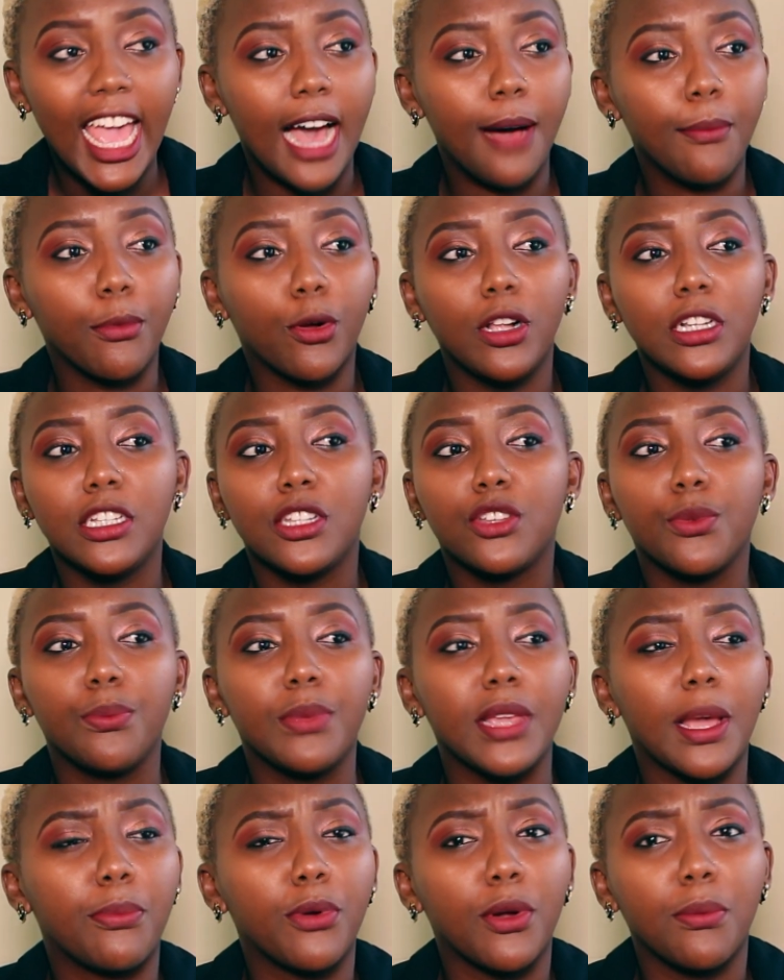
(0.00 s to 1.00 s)
I'm called to
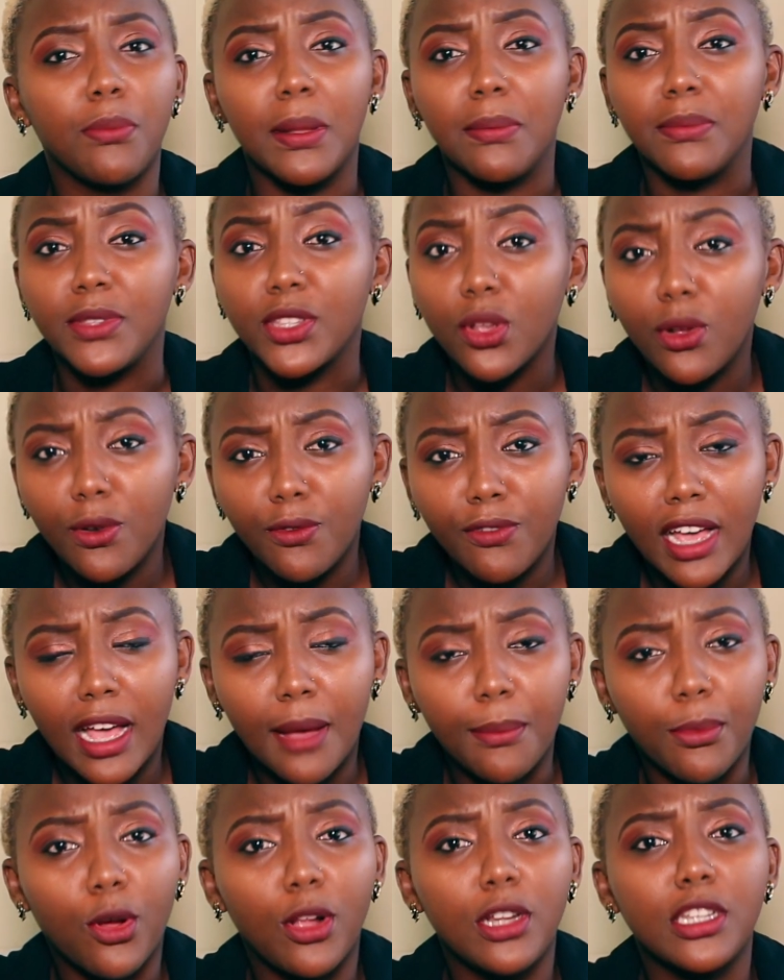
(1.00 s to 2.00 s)
be a problem solver,
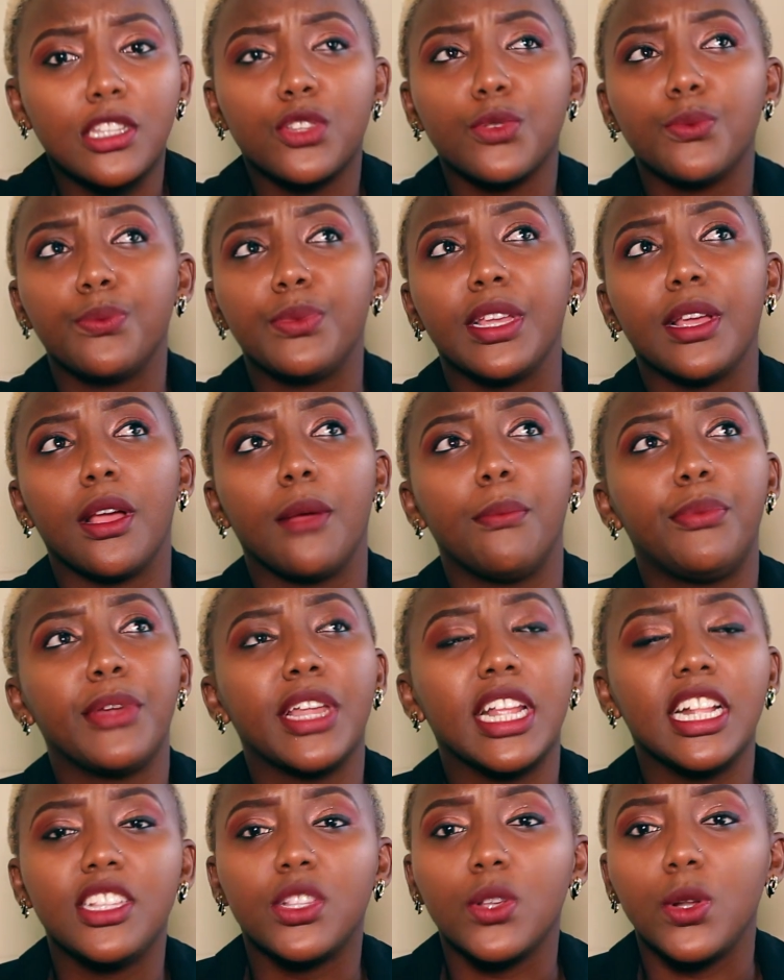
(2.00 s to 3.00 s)
I'm called to be uh,
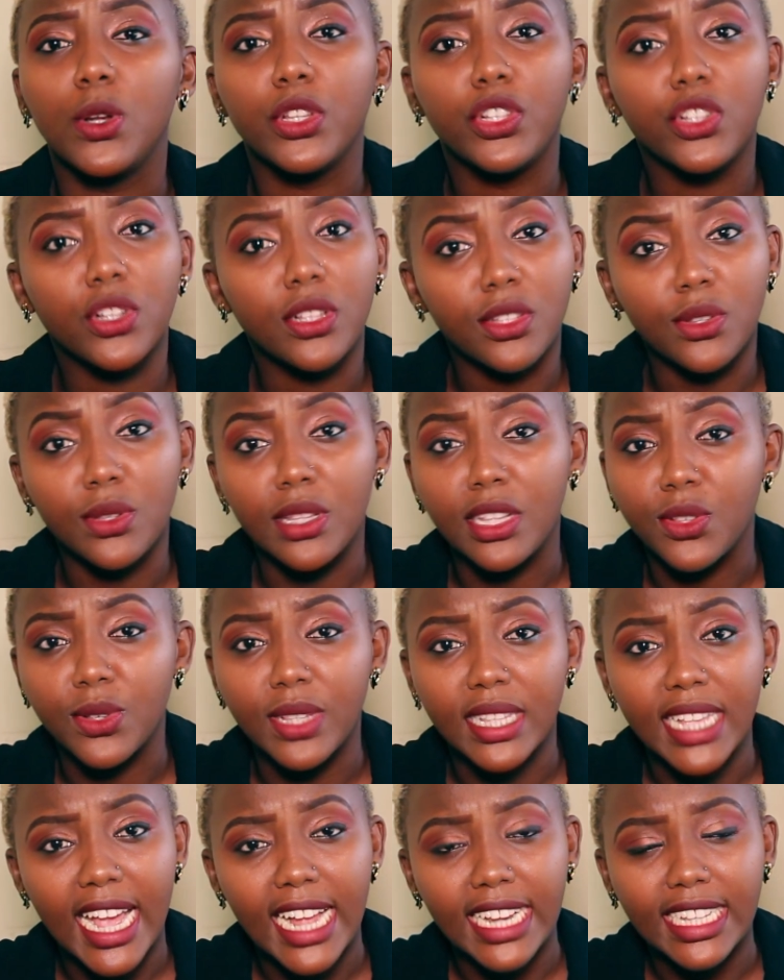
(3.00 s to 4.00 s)
bringing solutions to the
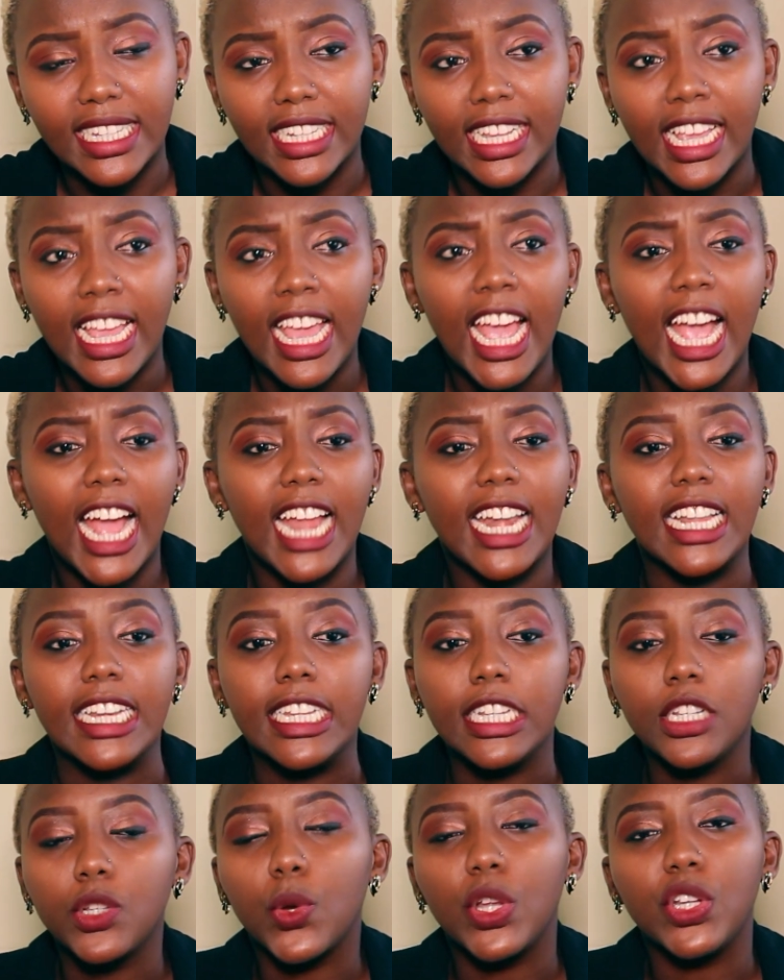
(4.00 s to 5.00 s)
society, and I
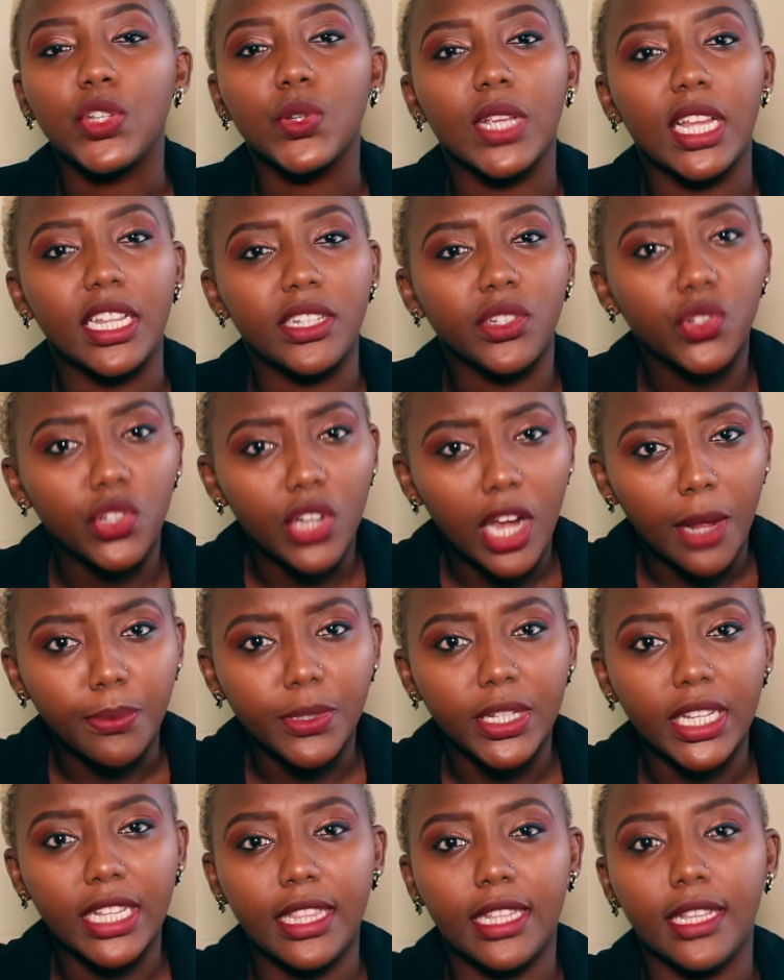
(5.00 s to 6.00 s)
didn't want to get
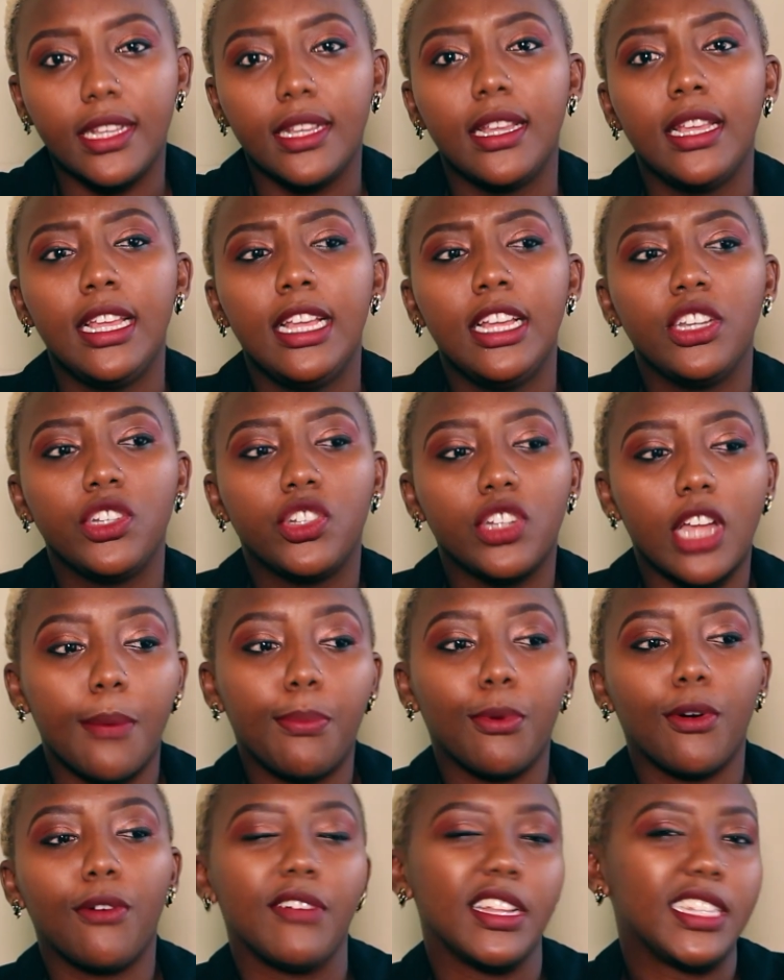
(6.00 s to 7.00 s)
trapped in the
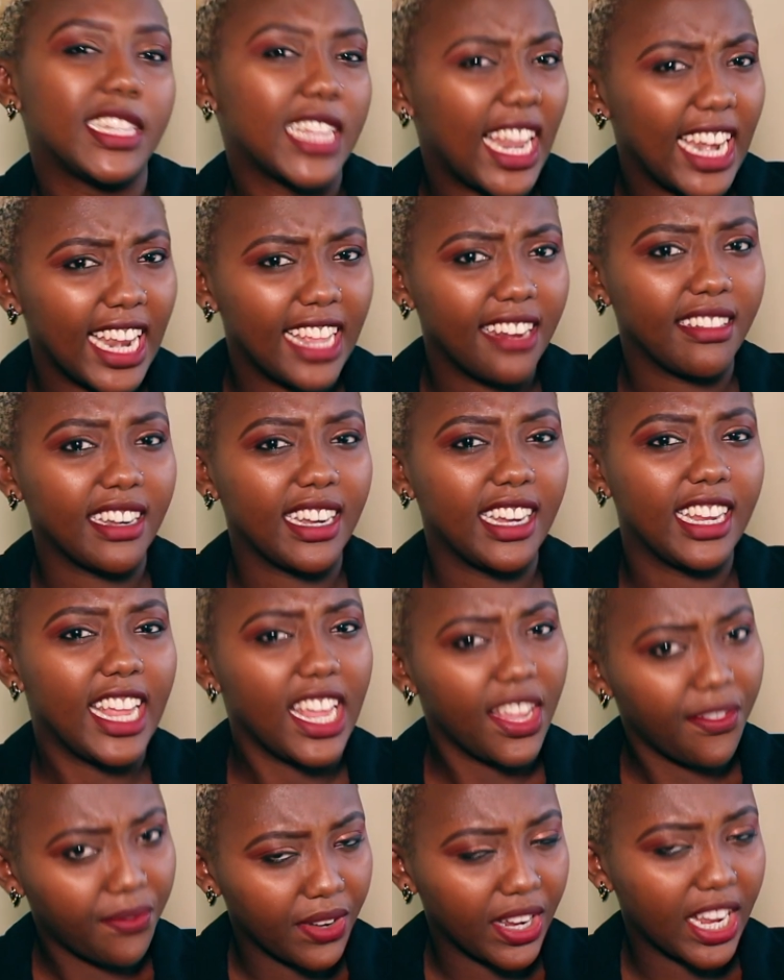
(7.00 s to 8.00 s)
trap of a salary
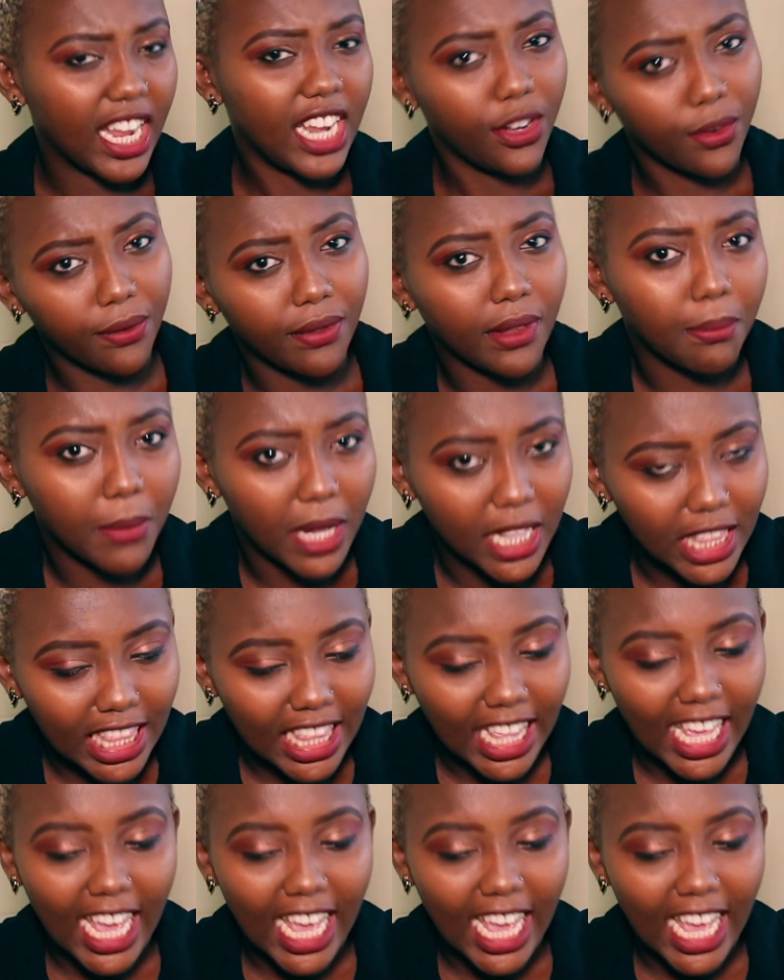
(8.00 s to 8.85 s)
every end of the month.